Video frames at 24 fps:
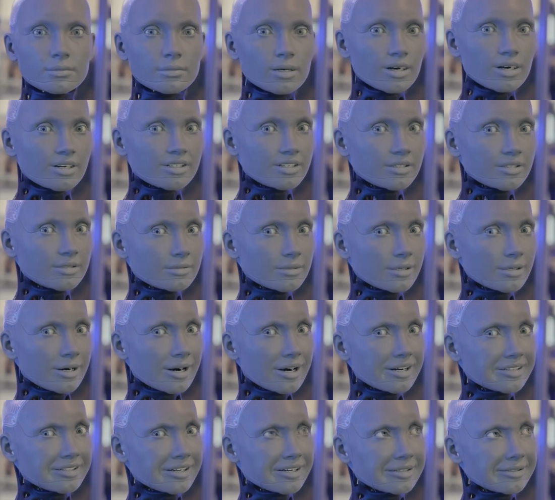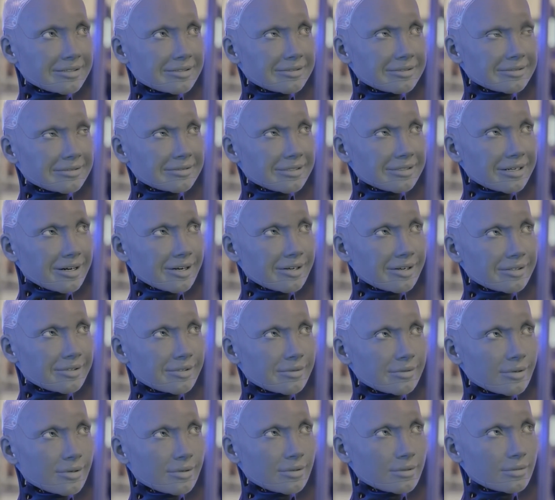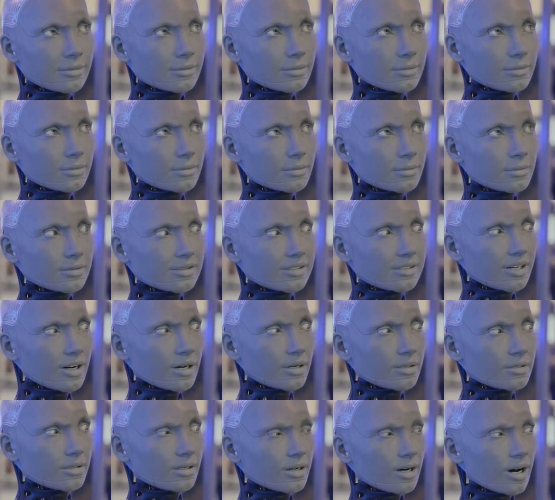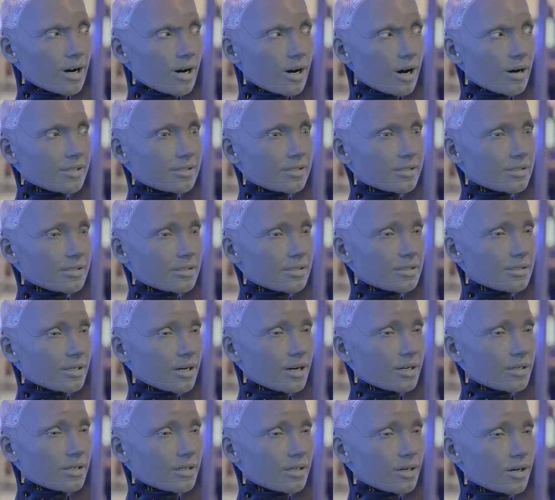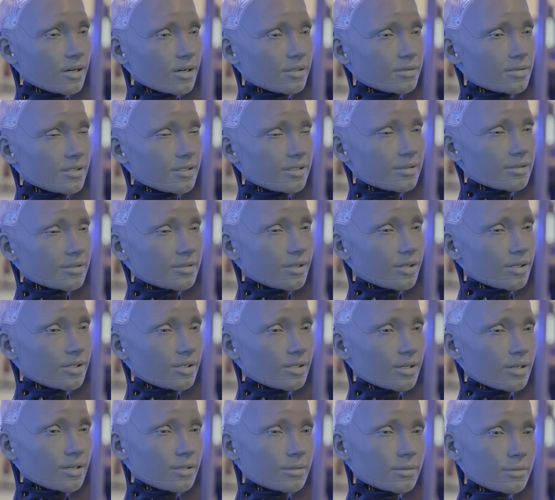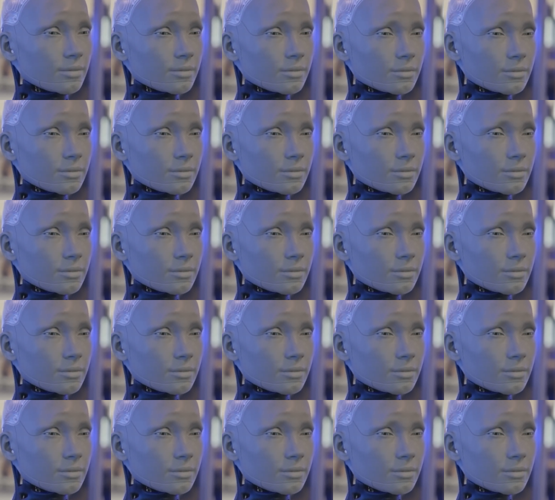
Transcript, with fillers: Yes, I said feel like a human. It's something that I'm still learning and exploring.